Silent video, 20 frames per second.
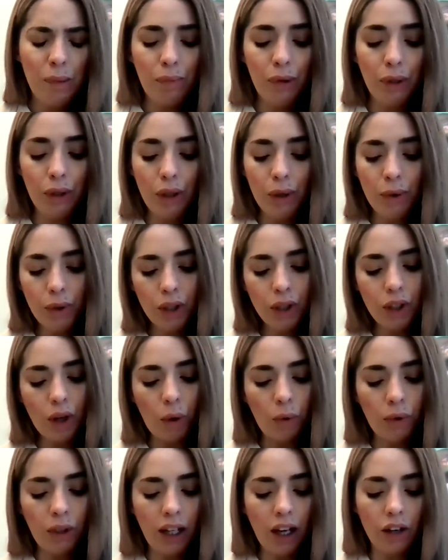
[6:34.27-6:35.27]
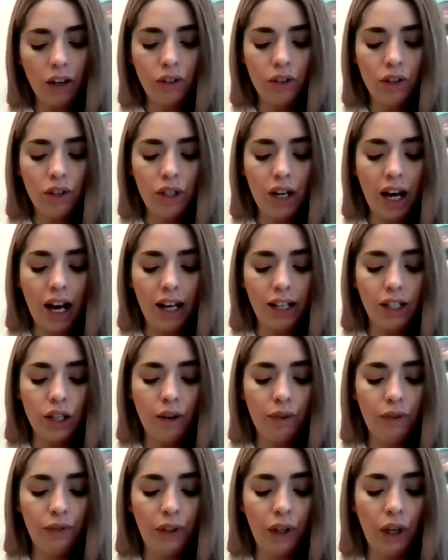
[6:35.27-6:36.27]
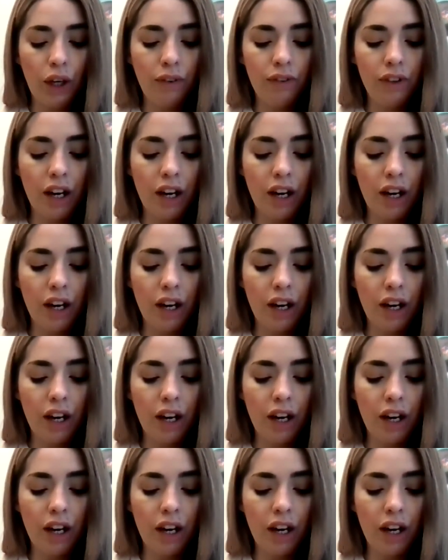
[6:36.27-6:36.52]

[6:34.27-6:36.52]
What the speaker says: Bruno could only understand a few of